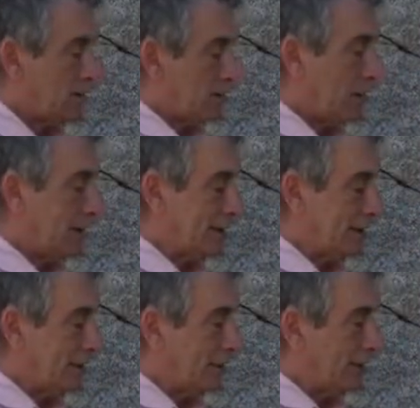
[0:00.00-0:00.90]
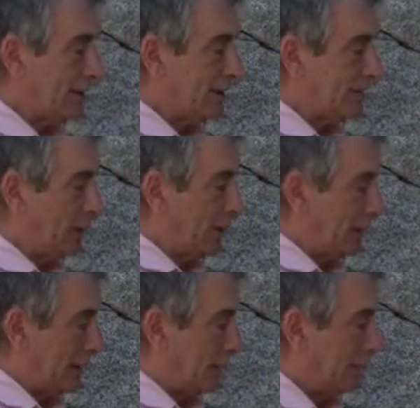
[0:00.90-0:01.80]
So what is the, what is the
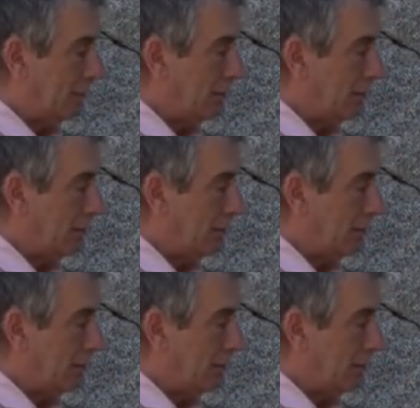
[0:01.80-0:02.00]
point now?